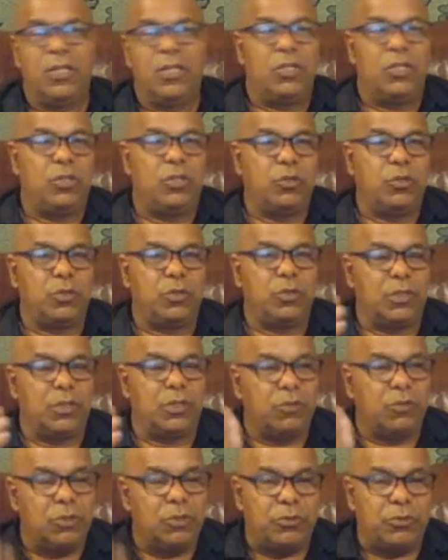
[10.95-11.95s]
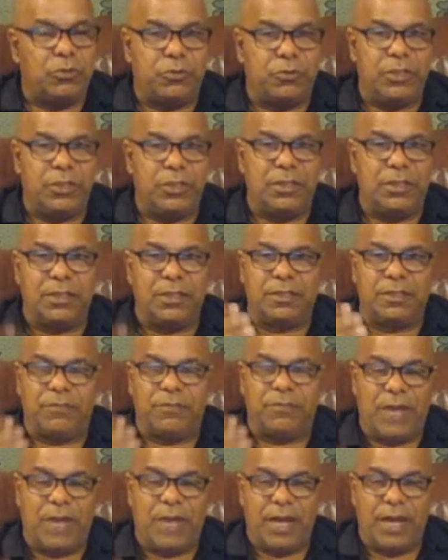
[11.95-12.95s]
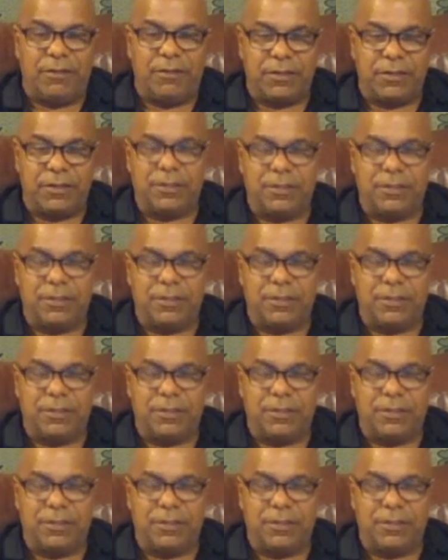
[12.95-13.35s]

You go to the grocery, it's the virus.